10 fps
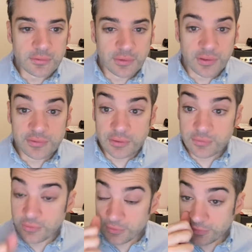So this
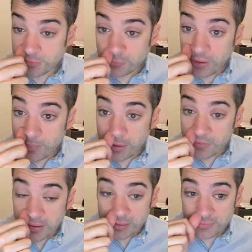is this is crap
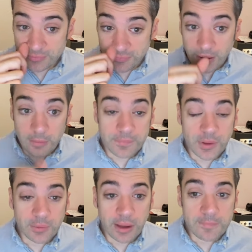out. That is to fail.
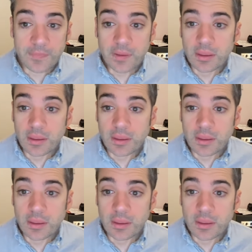Okay.